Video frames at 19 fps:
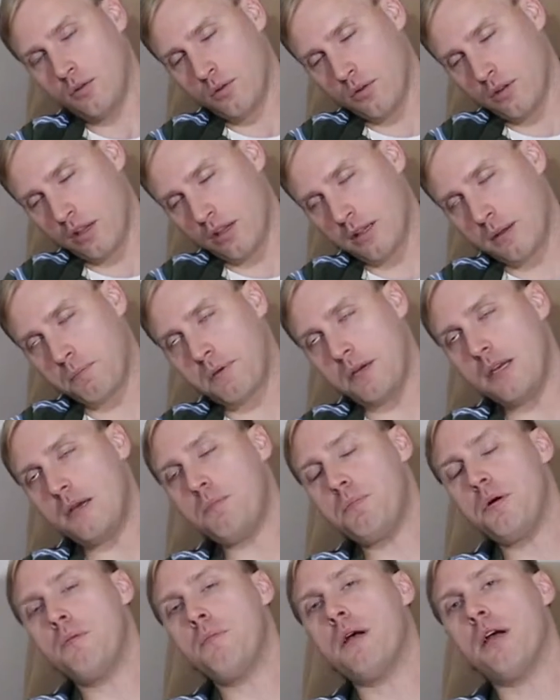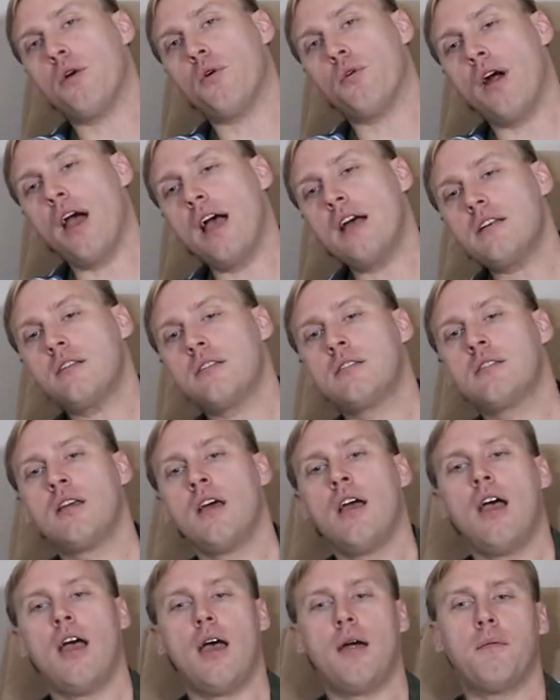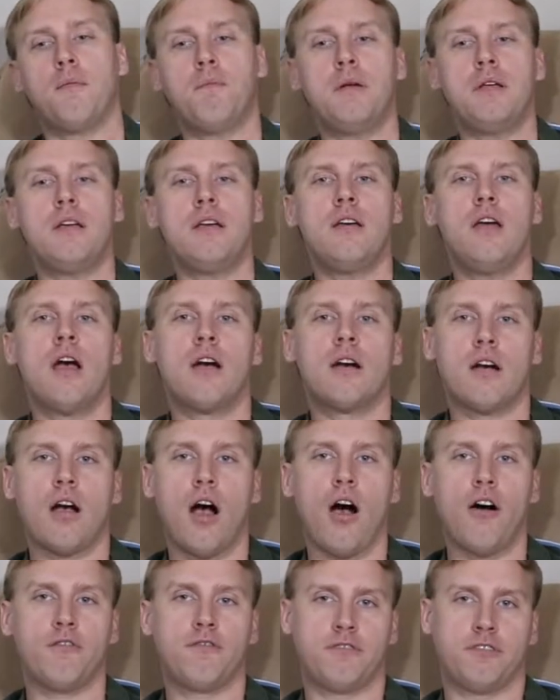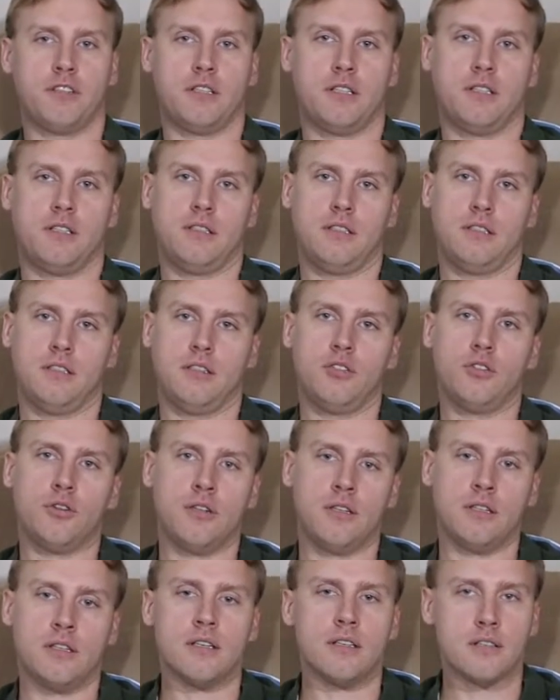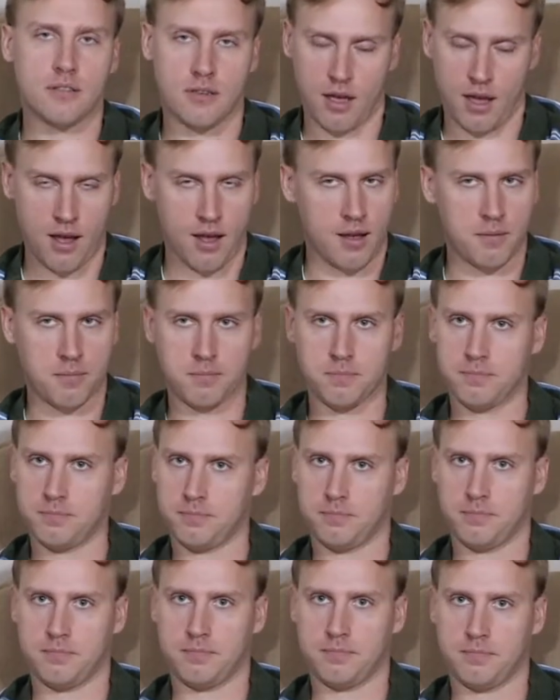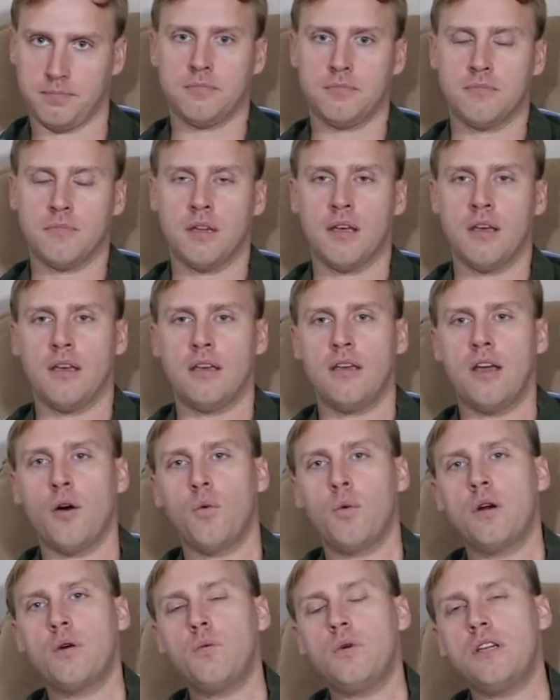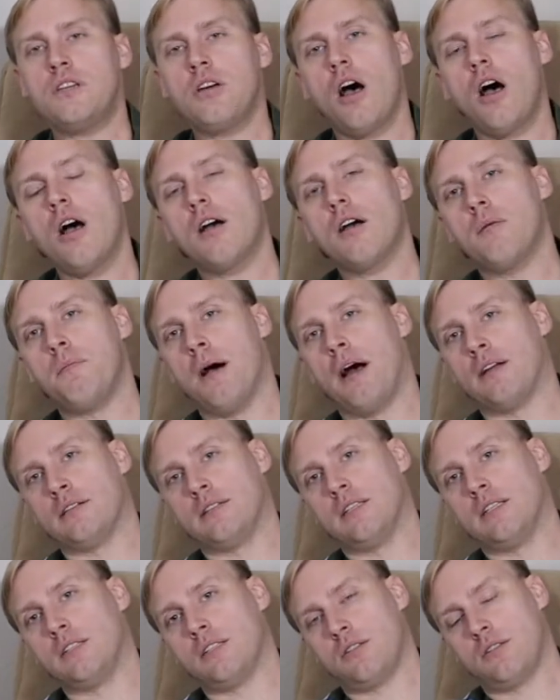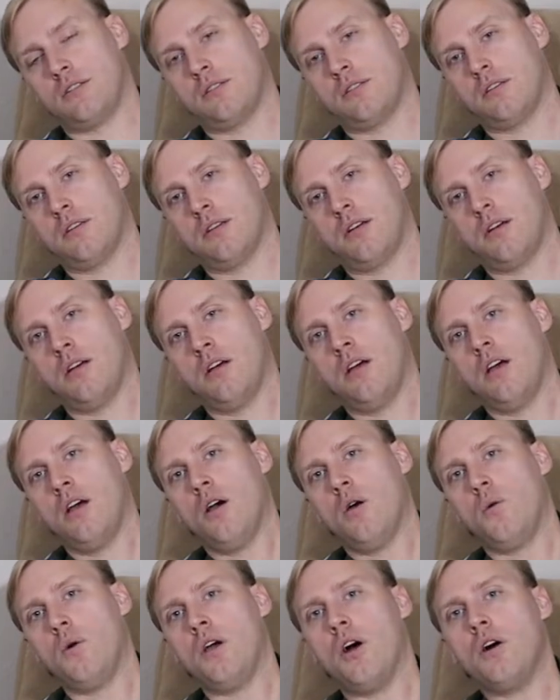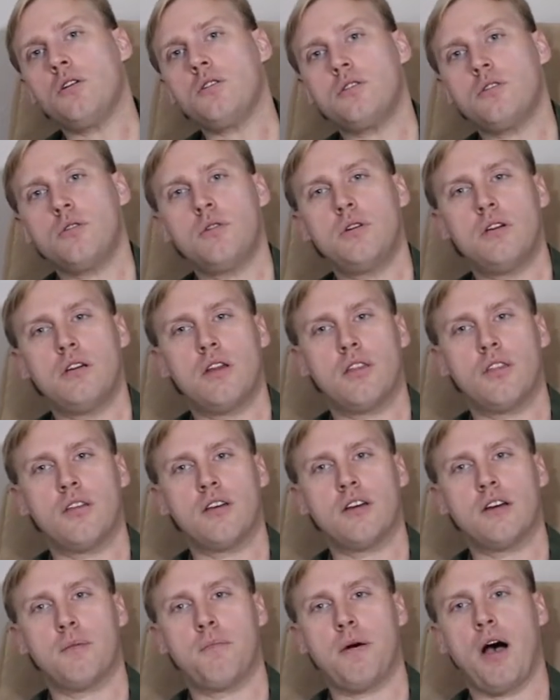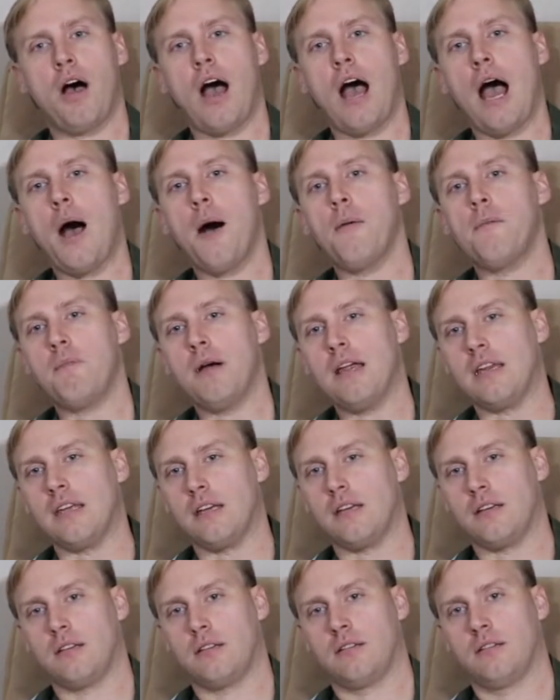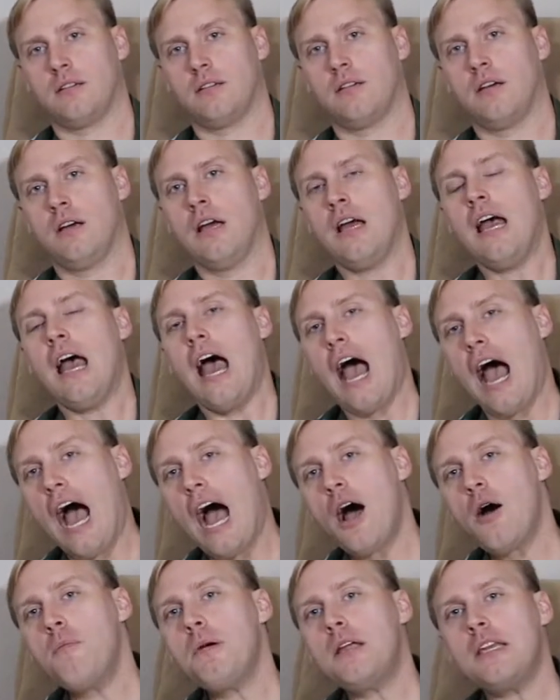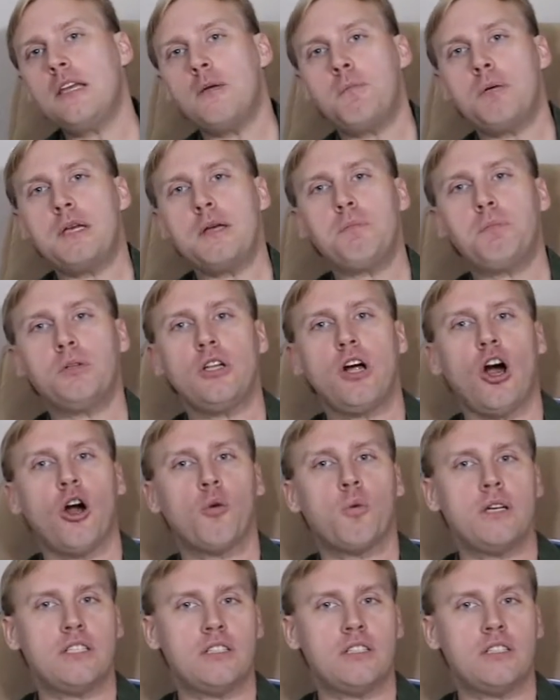that the people may rest and be comforted during this time. Yet when we talk about this, we also need to think about how many. How many people are we